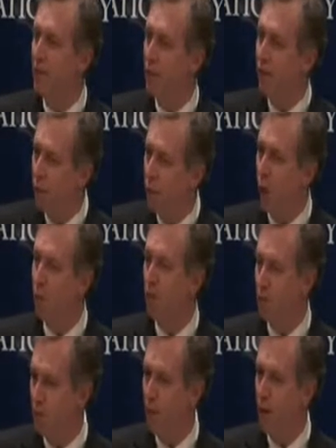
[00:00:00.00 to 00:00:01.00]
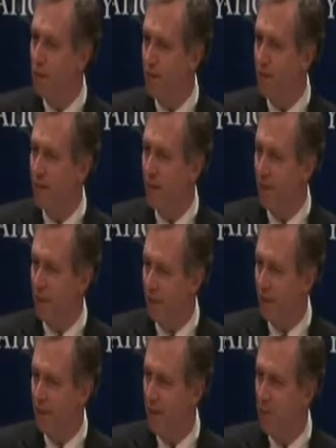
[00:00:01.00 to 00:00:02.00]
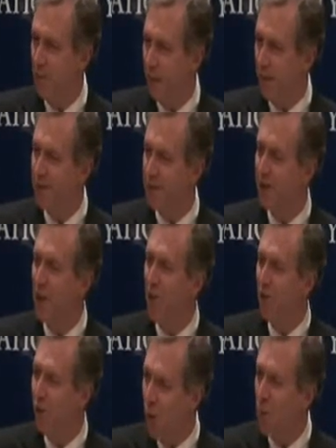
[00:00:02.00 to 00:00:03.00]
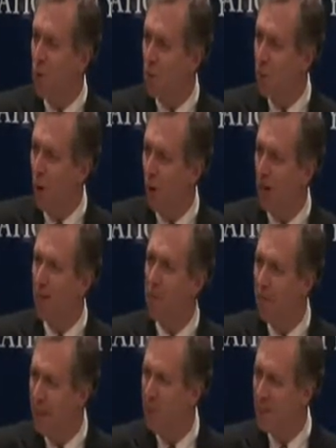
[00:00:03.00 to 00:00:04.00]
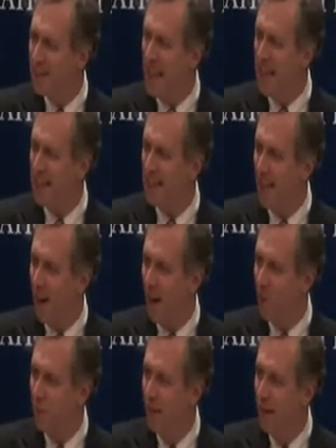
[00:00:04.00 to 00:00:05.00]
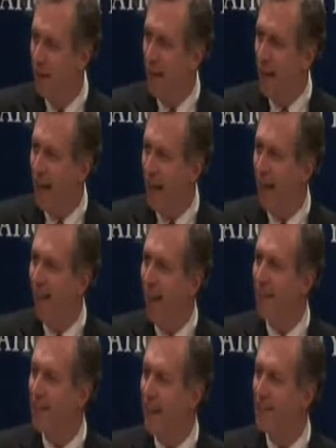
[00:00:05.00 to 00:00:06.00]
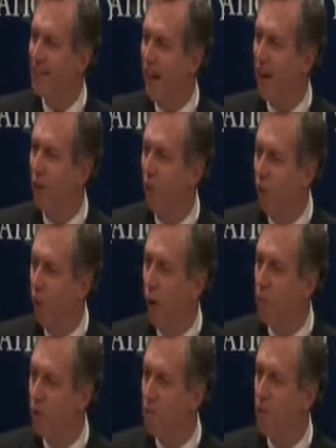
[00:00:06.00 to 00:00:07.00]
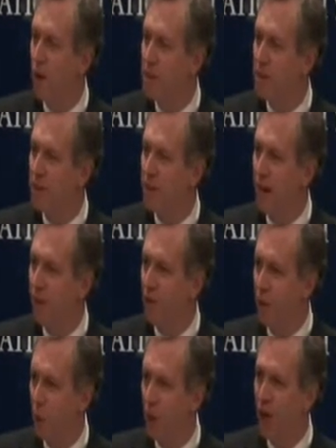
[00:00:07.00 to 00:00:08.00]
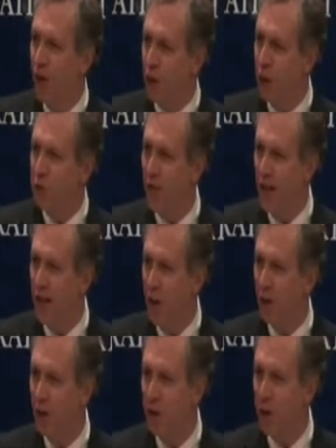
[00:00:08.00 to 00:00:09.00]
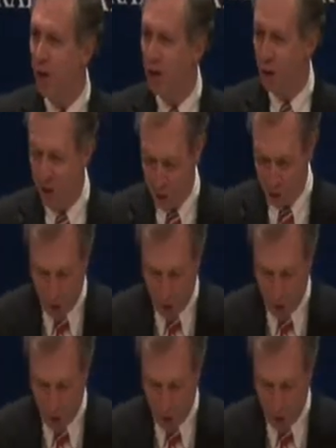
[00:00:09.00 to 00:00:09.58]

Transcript: the former Republican governor. He beat his former opponent. He beat him the second time. And I like that title, former Republican governor. We're going to use that here in New Jersey.